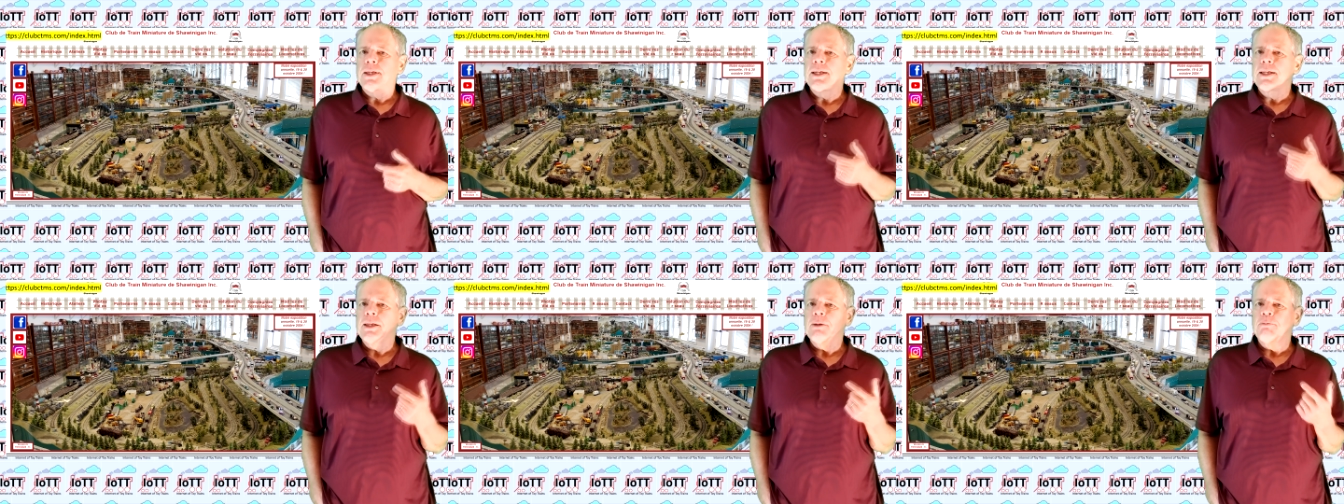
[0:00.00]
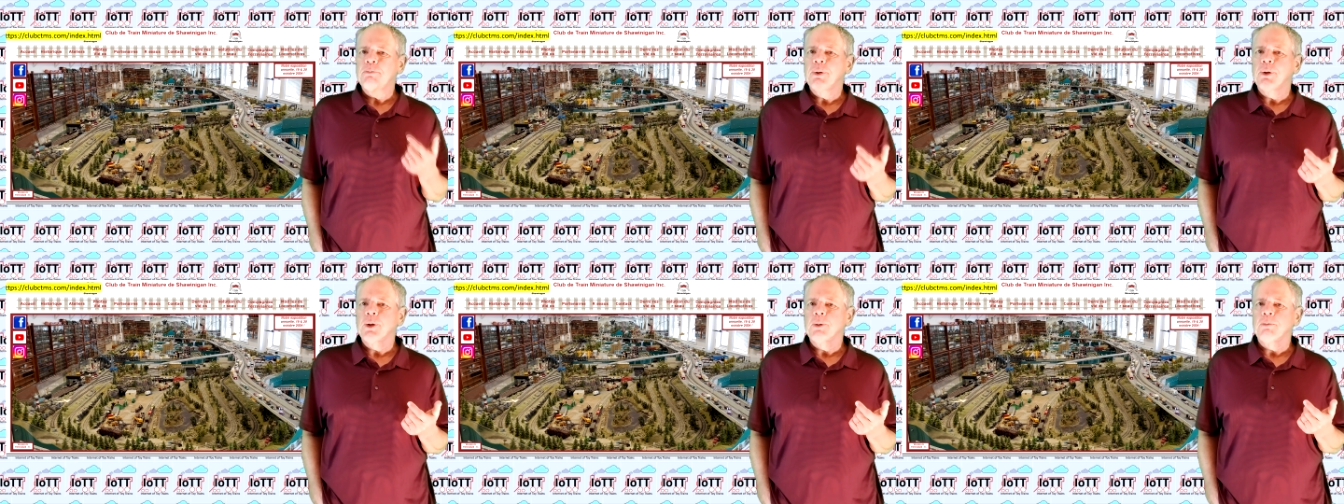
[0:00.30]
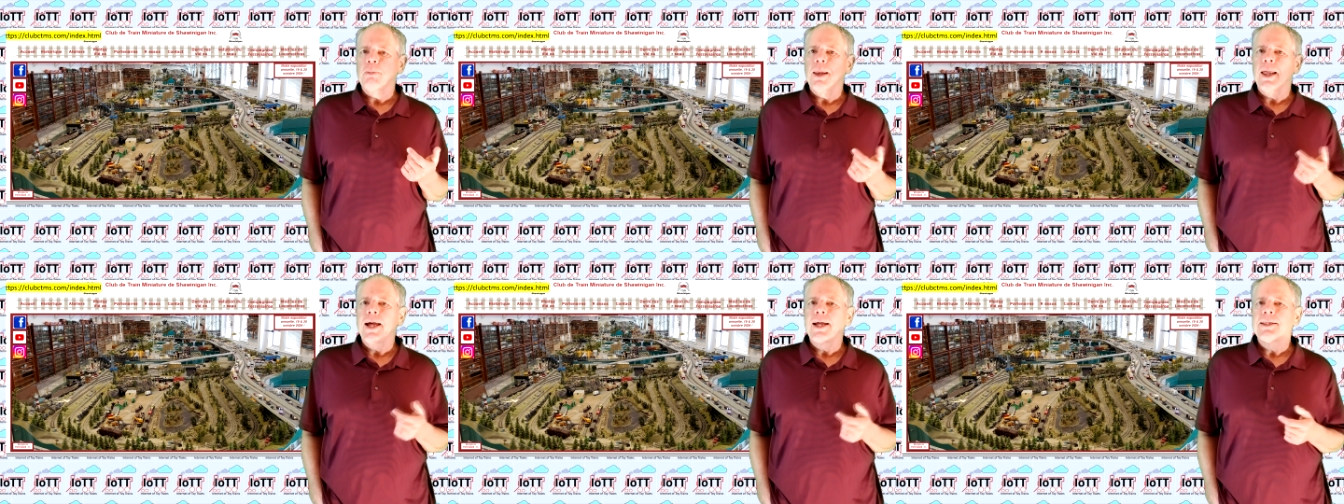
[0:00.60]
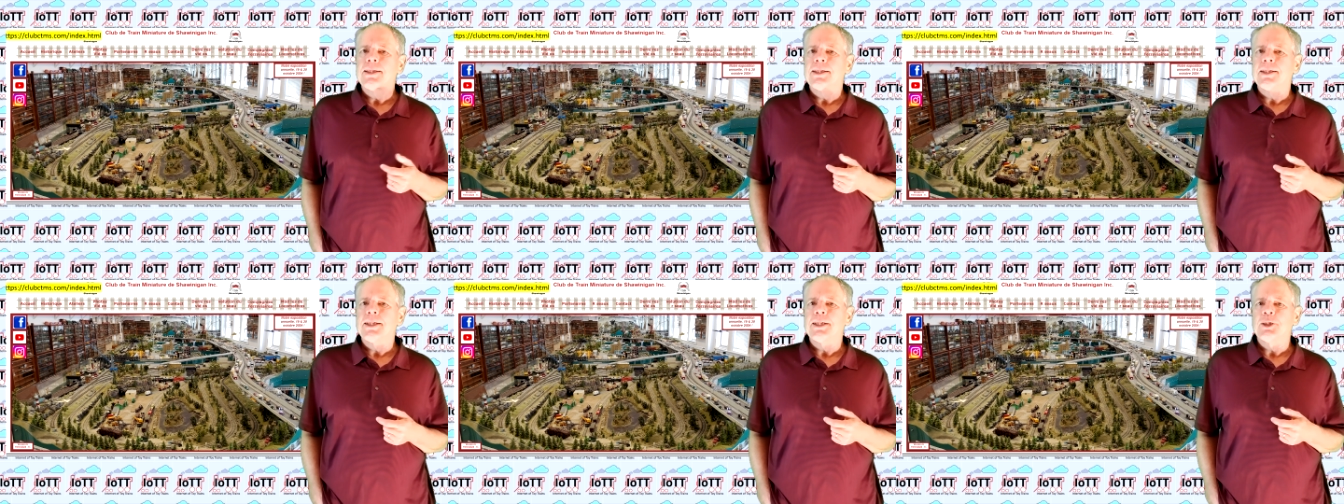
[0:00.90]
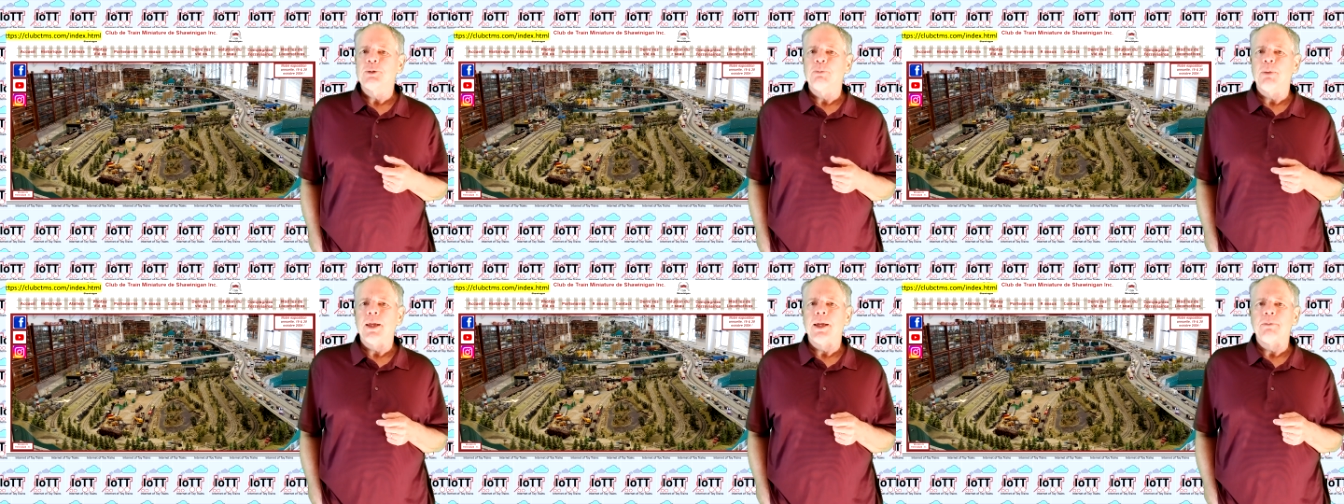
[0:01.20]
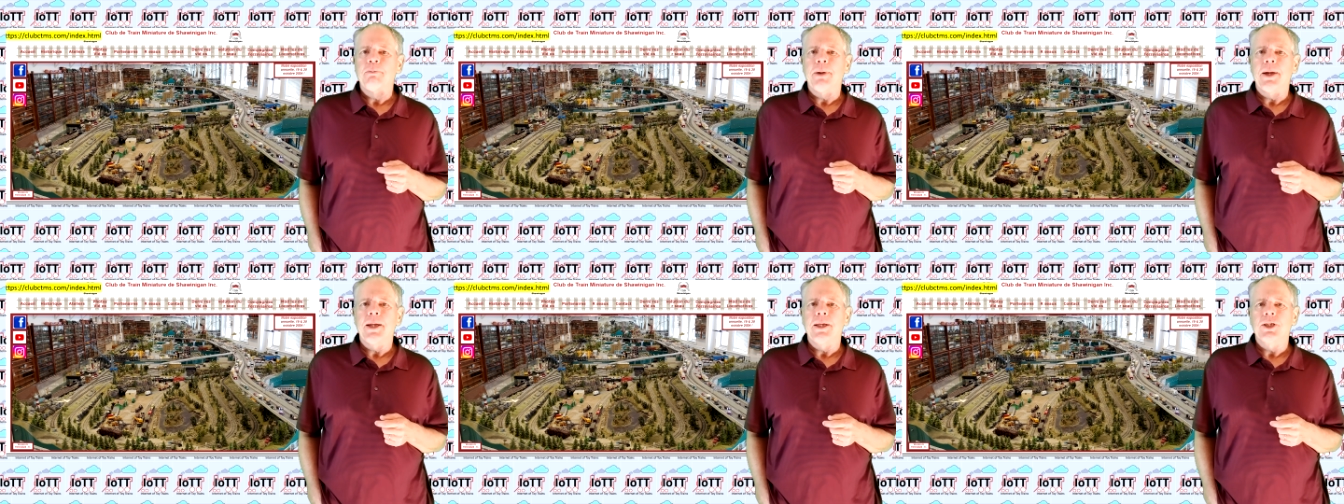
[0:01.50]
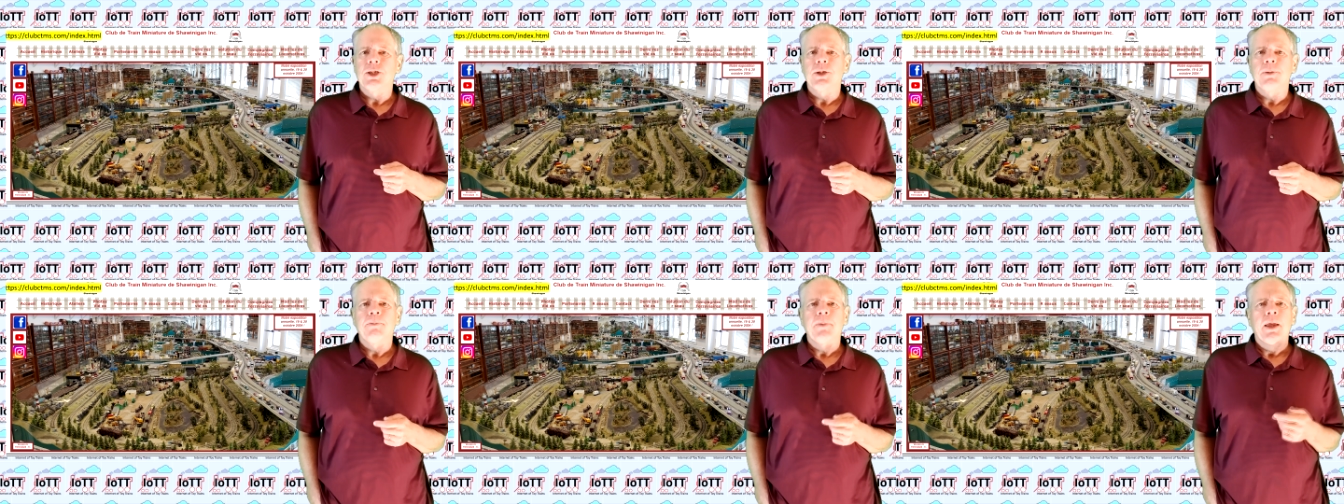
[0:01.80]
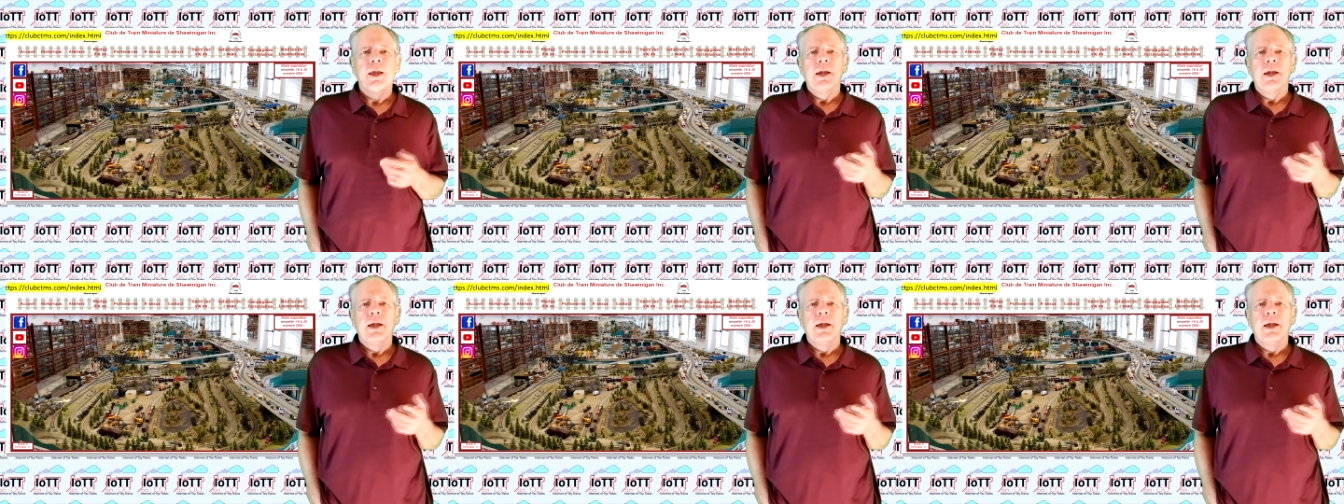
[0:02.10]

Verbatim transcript: in the purple hat display page.